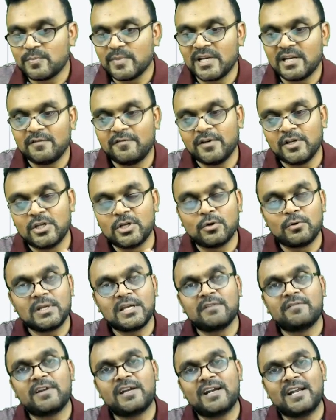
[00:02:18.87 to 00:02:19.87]
means if you don't
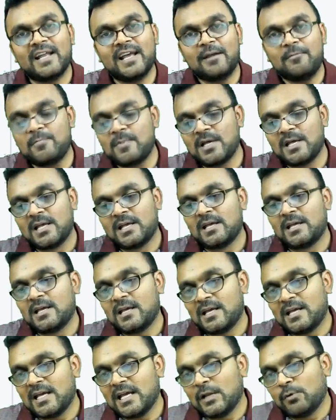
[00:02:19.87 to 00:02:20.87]
give it a name,
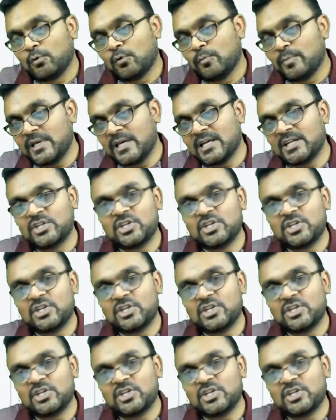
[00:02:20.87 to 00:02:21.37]
it will be a